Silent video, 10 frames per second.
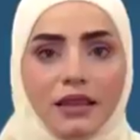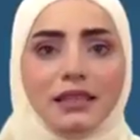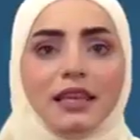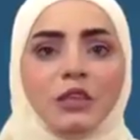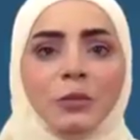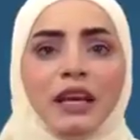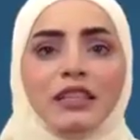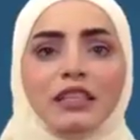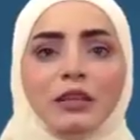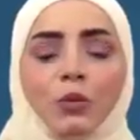This
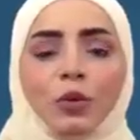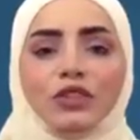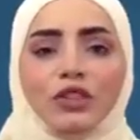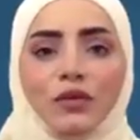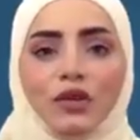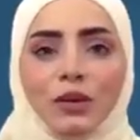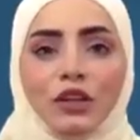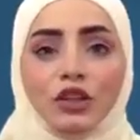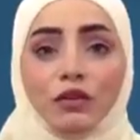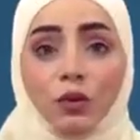explains the importance of the
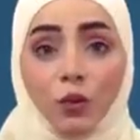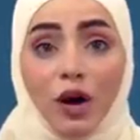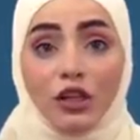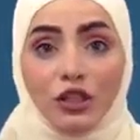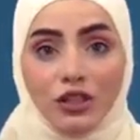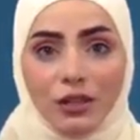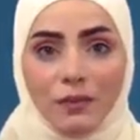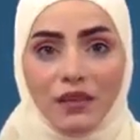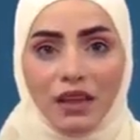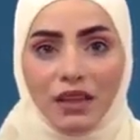region for
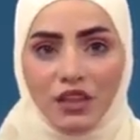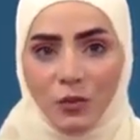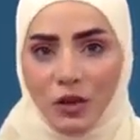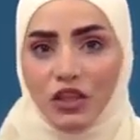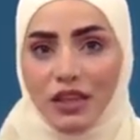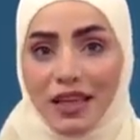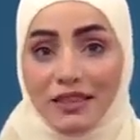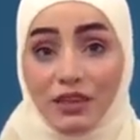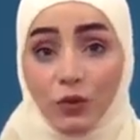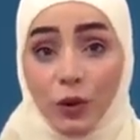Washington, especially
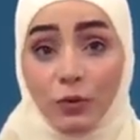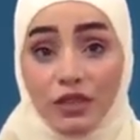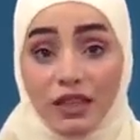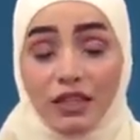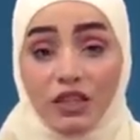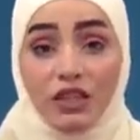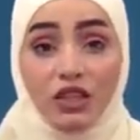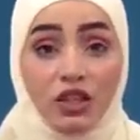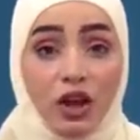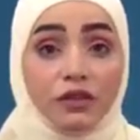as it represents
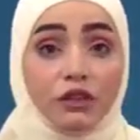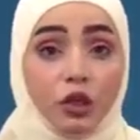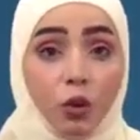the soft